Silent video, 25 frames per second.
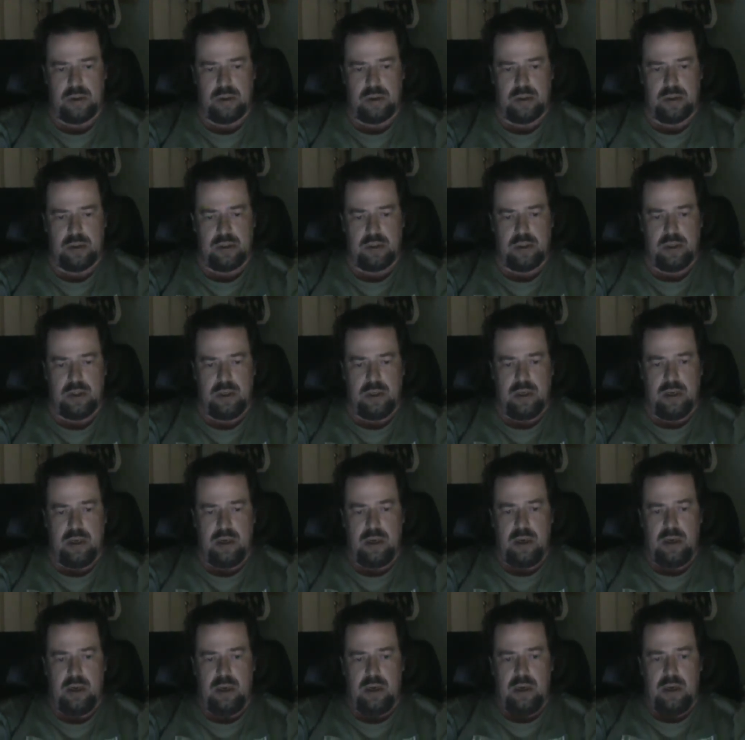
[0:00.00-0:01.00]

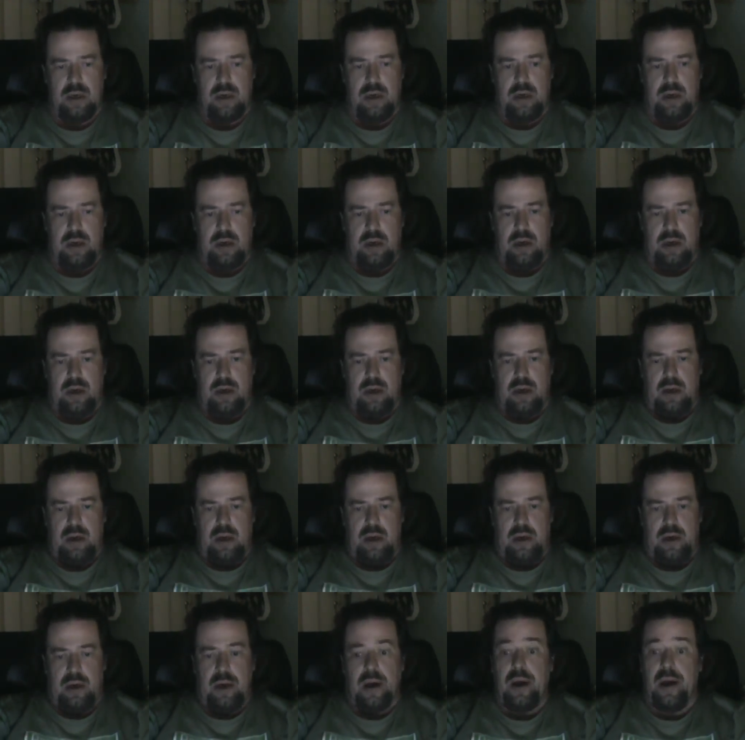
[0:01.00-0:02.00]

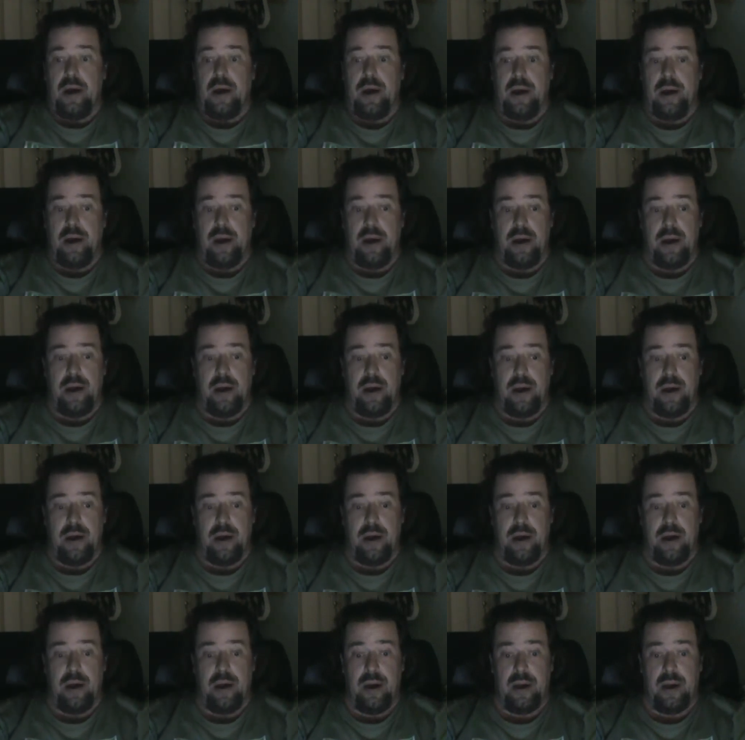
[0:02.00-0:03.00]

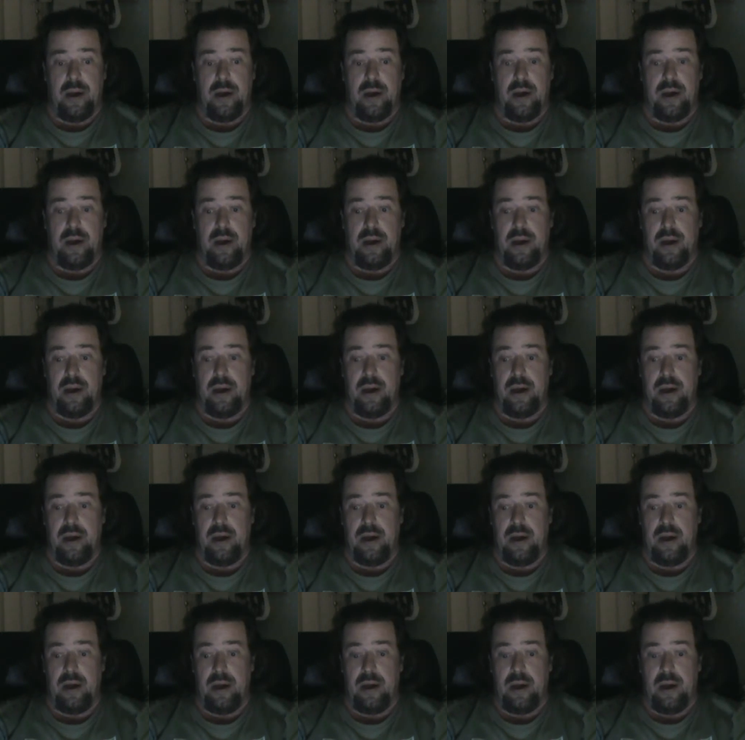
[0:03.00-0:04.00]
(no one is talking)